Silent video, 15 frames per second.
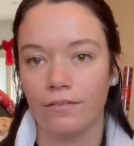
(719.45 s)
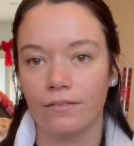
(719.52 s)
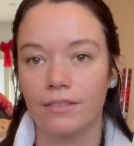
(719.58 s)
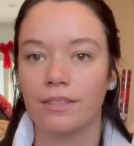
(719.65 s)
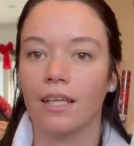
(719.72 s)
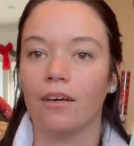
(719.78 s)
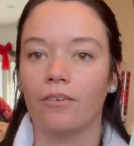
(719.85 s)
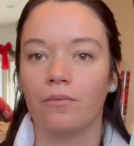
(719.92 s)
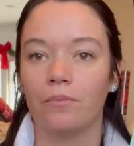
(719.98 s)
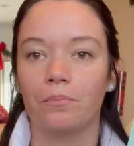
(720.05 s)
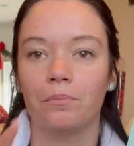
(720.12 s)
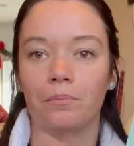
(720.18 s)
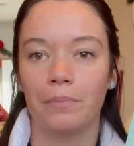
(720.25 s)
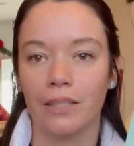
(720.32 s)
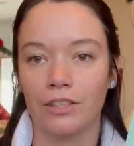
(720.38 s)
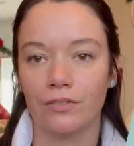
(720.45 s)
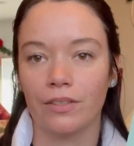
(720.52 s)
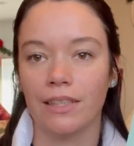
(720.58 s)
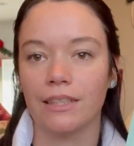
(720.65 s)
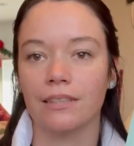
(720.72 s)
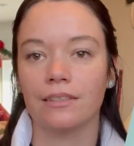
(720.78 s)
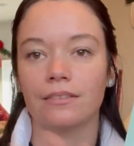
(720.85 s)
So, best
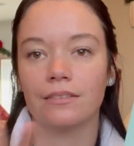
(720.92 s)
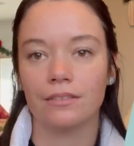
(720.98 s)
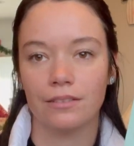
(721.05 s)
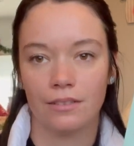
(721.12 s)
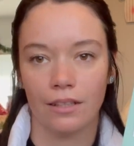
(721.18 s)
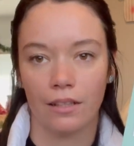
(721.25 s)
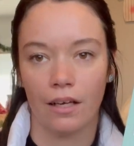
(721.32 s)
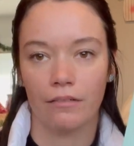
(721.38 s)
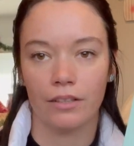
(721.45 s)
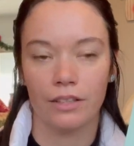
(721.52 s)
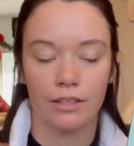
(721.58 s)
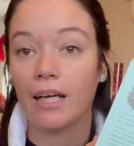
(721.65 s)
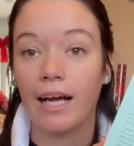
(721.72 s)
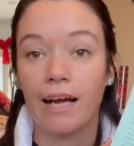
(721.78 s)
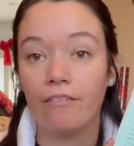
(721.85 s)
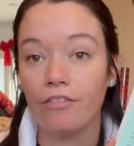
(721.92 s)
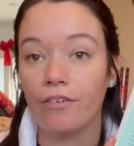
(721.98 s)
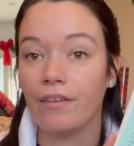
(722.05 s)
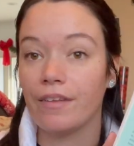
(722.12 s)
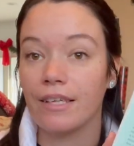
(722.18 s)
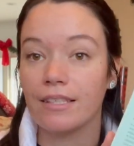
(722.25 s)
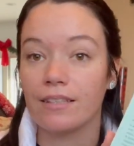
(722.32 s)
friends to lovers. I haven't
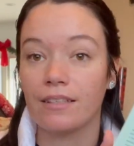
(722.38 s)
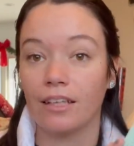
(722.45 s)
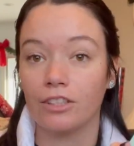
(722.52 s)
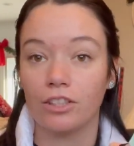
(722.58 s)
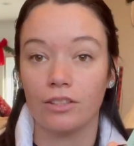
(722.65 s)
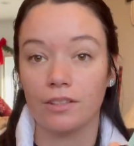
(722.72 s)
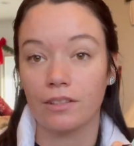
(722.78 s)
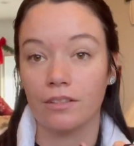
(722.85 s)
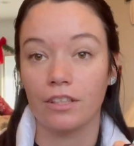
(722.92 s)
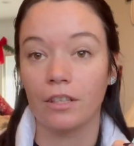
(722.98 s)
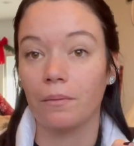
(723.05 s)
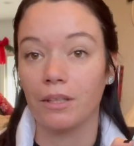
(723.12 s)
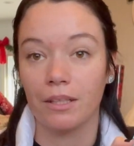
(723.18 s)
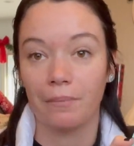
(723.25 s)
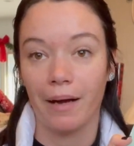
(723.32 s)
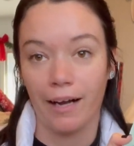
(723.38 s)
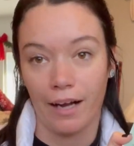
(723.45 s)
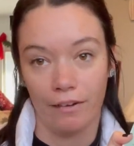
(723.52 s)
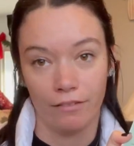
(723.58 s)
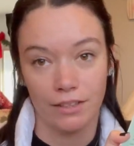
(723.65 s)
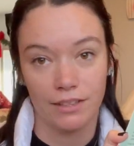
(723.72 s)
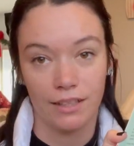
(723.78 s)
read this. That's just literally what the back
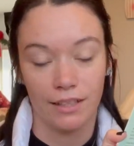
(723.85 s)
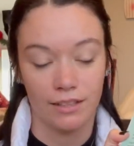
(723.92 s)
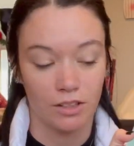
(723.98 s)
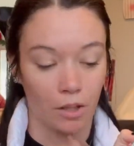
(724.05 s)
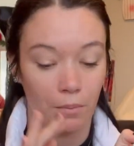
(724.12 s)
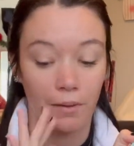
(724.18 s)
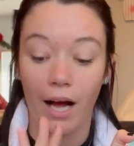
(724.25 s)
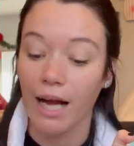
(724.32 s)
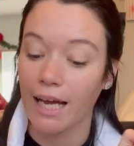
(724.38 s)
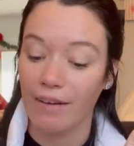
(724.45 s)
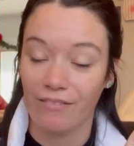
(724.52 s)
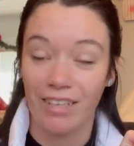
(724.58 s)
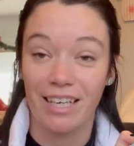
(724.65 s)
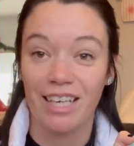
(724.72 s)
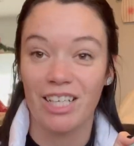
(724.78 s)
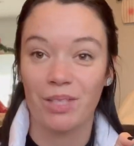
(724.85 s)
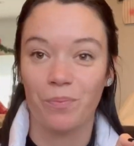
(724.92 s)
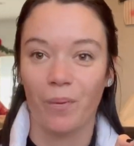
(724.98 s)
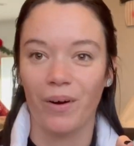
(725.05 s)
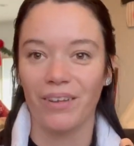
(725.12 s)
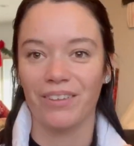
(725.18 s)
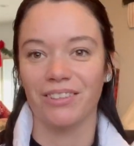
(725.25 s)
cover says. So I'm not giving any
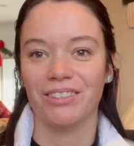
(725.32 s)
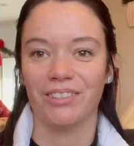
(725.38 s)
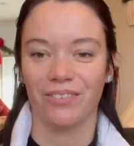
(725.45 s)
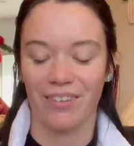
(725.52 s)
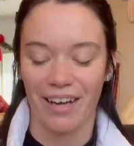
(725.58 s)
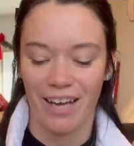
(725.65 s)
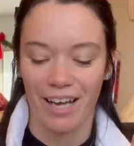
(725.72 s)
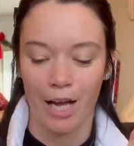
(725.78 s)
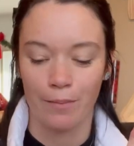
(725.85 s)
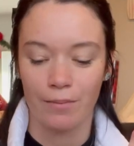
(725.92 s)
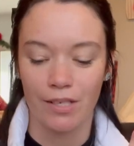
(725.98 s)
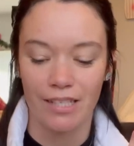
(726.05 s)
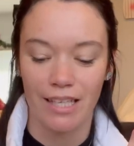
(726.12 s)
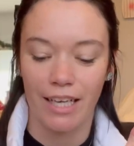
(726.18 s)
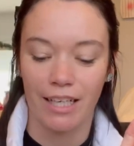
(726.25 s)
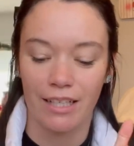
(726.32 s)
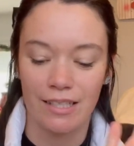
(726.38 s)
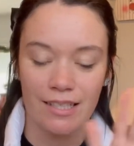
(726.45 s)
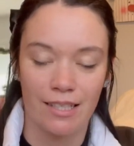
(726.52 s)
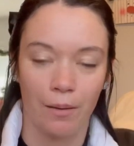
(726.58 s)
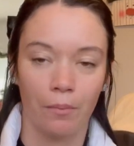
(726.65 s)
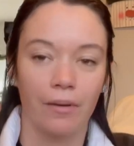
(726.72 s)
spoilers away. I'm just
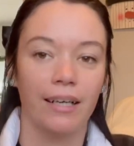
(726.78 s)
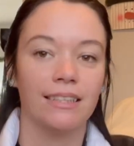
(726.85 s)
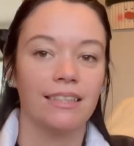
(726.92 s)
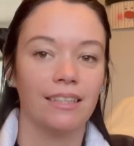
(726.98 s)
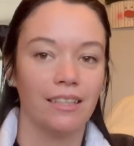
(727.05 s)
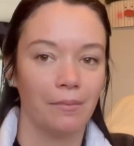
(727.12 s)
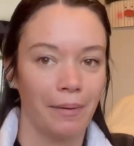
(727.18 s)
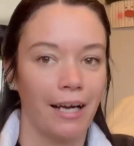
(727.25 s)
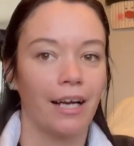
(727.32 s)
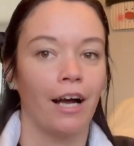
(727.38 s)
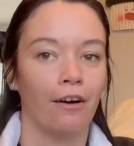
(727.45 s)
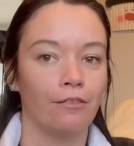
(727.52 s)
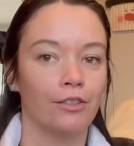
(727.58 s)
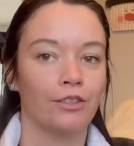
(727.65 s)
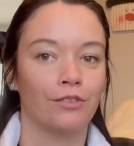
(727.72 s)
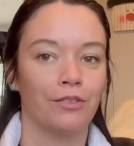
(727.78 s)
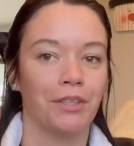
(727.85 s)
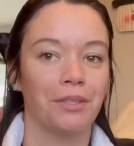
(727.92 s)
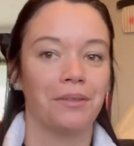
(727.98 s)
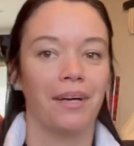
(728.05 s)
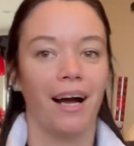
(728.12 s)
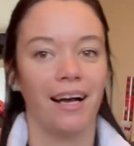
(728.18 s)
summarizing the back covers for
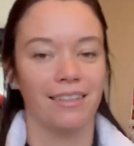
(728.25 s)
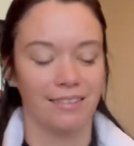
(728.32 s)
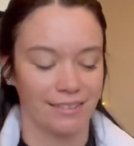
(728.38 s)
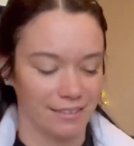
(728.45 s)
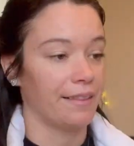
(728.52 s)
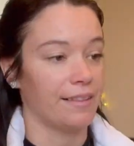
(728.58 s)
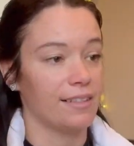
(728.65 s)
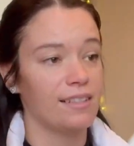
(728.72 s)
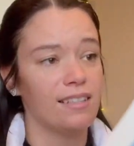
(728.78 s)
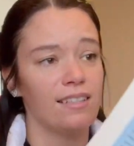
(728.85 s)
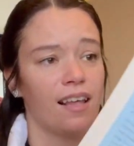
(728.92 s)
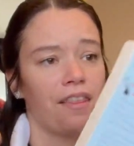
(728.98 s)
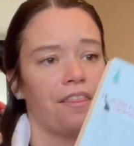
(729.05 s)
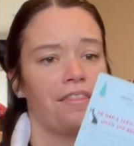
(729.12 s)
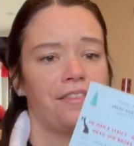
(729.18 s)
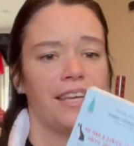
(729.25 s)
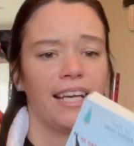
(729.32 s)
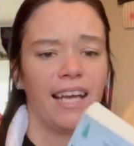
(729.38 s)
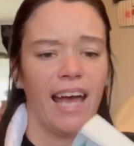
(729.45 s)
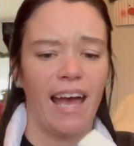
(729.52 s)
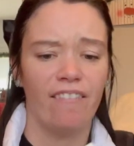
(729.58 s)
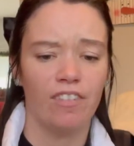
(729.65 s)
you guys. This is a thick,
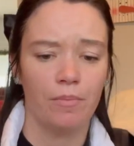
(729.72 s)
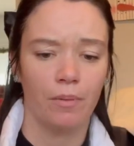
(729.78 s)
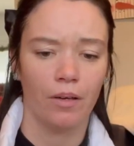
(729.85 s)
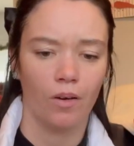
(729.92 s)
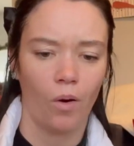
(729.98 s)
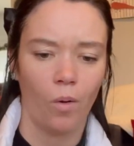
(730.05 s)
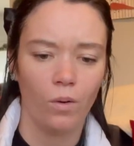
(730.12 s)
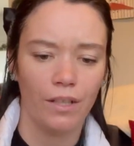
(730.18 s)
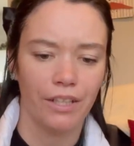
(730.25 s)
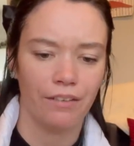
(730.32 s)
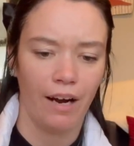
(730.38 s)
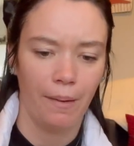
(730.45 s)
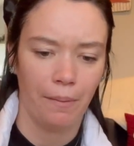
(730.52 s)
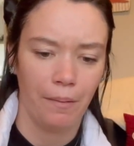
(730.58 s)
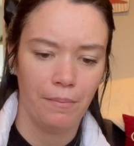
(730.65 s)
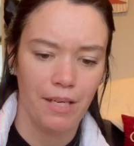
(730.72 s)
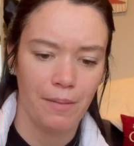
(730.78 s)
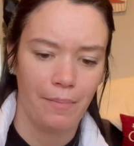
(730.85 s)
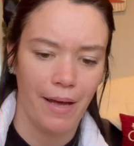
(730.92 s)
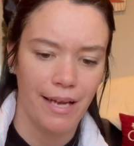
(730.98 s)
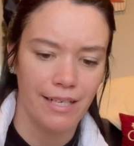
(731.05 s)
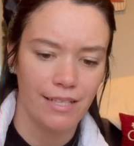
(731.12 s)
heavy book. Holy crap, how many
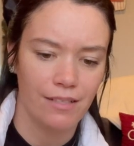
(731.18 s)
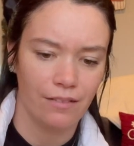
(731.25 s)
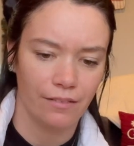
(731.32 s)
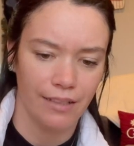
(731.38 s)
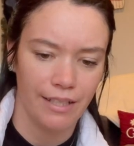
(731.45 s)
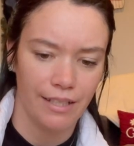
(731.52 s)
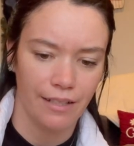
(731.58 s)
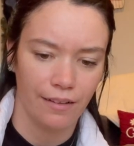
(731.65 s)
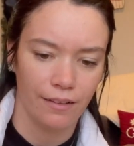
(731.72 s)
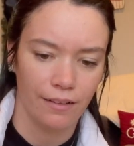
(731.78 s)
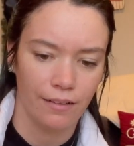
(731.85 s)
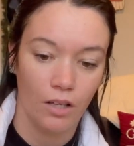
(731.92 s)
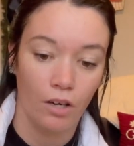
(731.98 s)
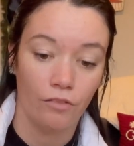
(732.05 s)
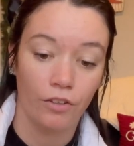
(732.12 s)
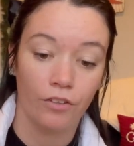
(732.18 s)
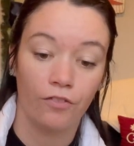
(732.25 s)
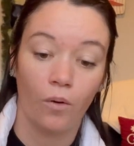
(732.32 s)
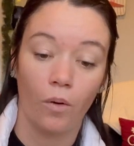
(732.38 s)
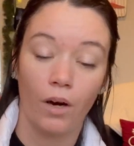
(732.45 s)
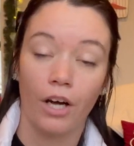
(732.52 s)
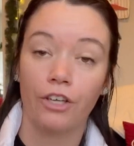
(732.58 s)
pages are in here? Over
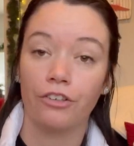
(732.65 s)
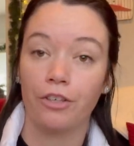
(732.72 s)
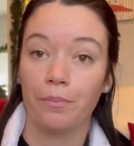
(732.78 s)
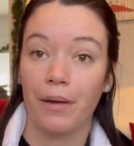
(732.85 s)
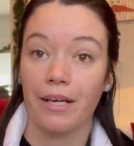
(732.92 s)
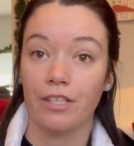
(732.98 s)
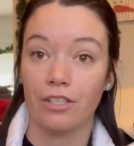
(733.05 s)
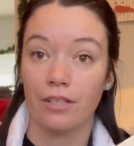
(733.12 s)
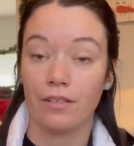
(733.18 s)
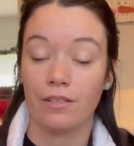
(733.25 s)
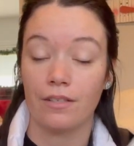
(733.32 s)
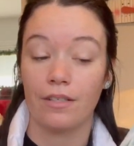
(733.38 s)
400 pages.